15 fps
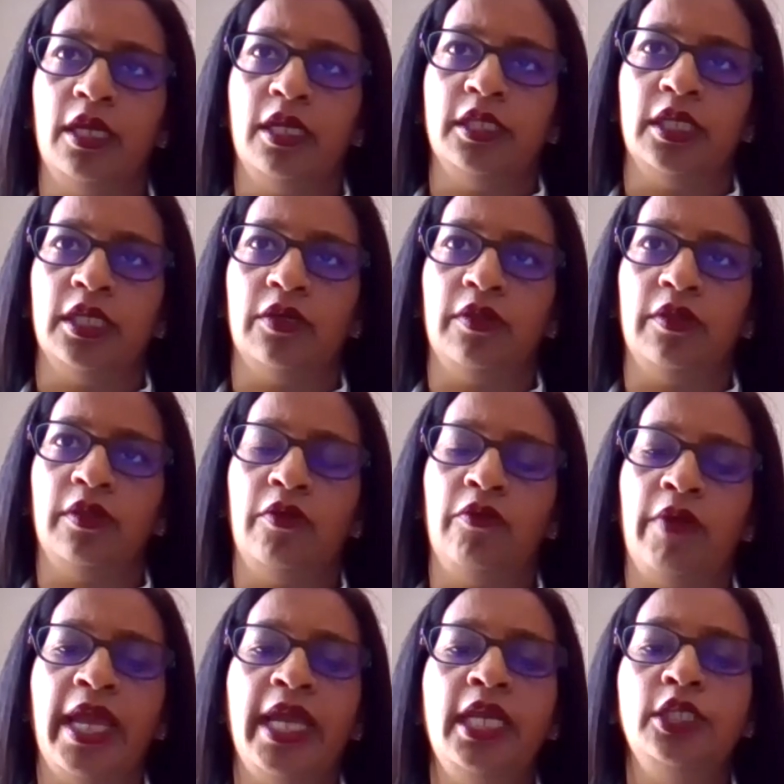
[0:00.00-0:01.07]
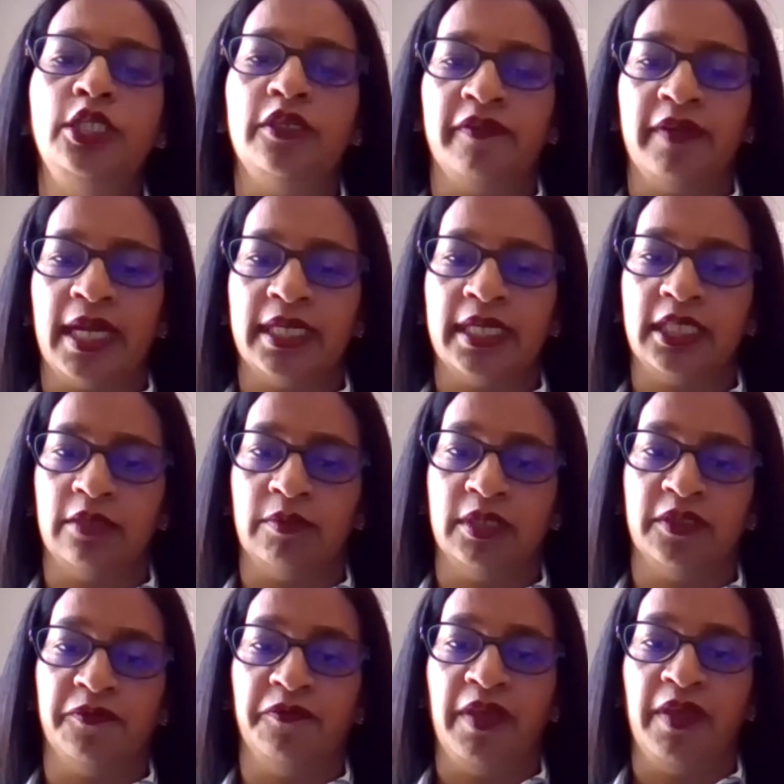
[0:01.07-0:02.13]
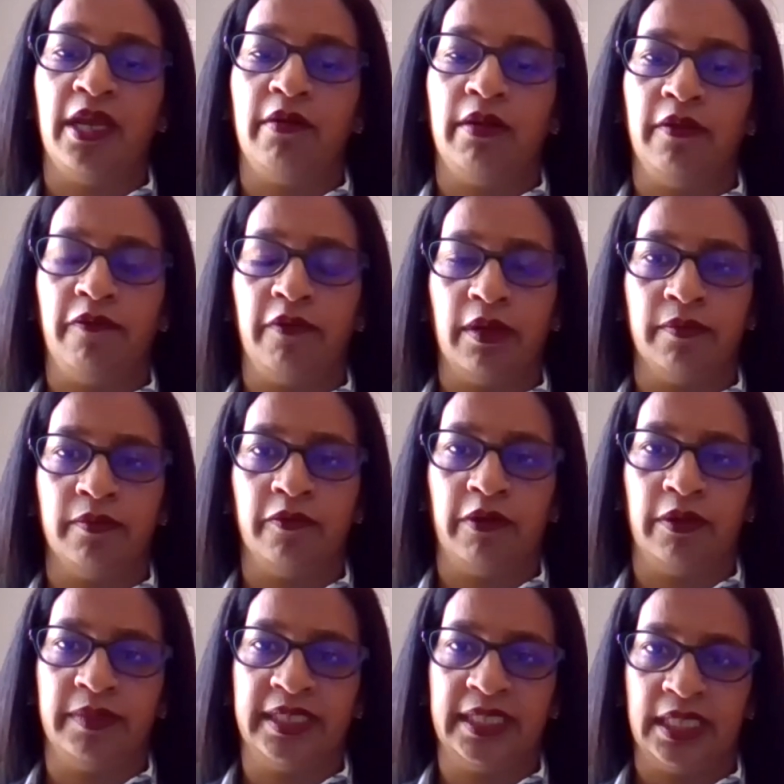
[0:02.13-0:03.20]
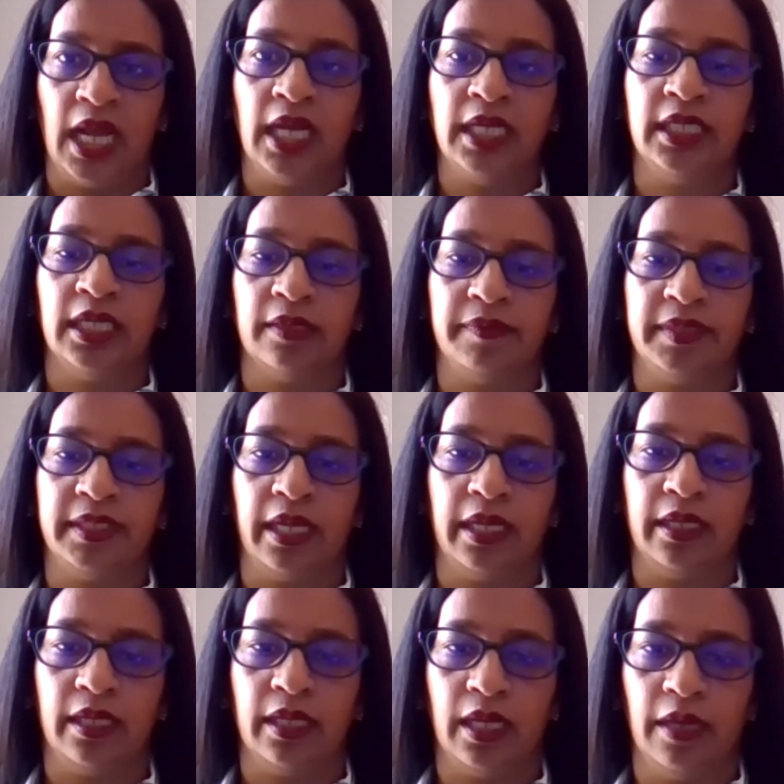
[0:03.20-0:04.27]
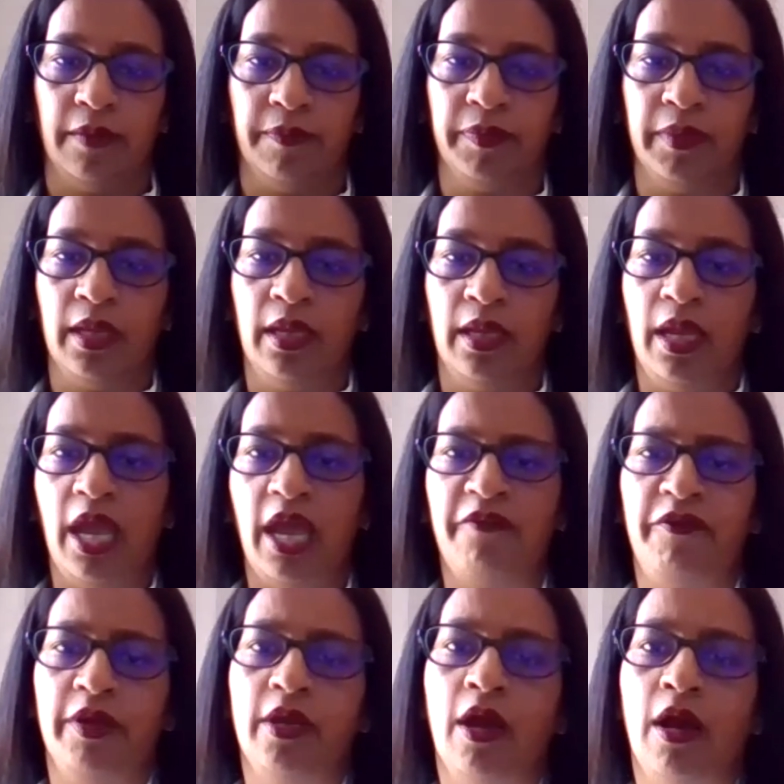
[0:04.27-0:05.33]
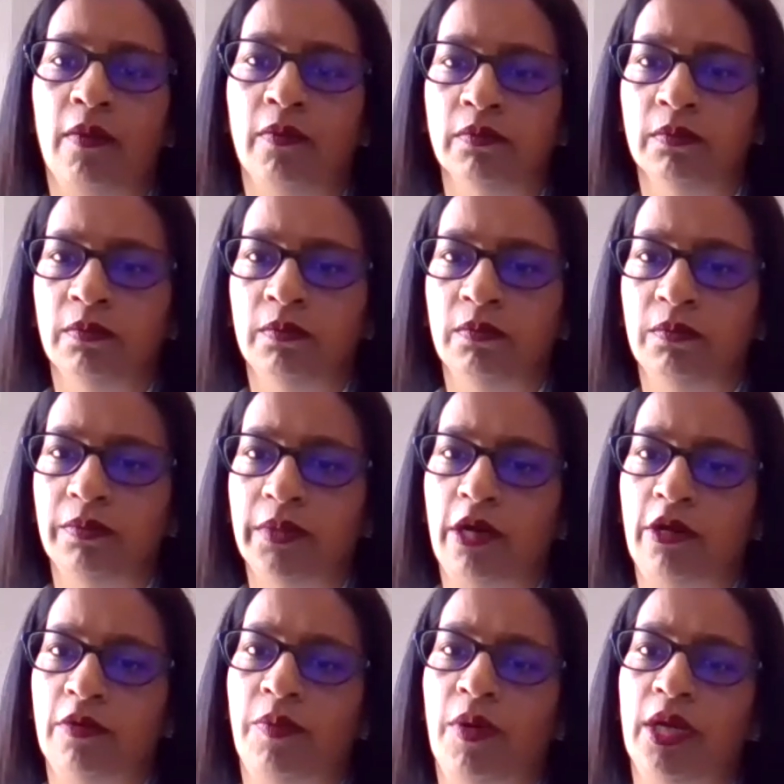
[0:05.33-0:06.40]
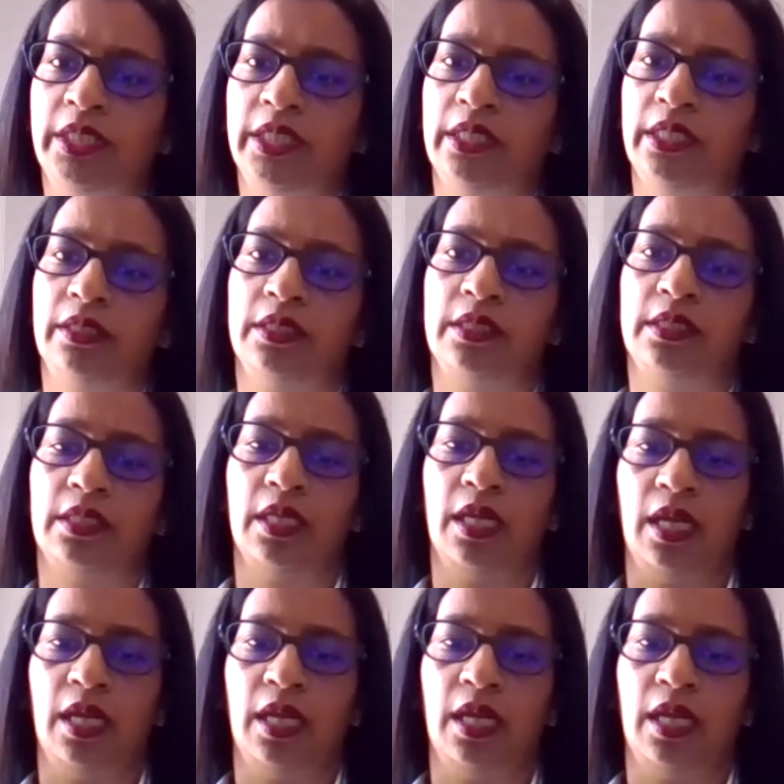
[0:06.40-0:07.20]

So the range of customers vary from startups like Africom, Robotics,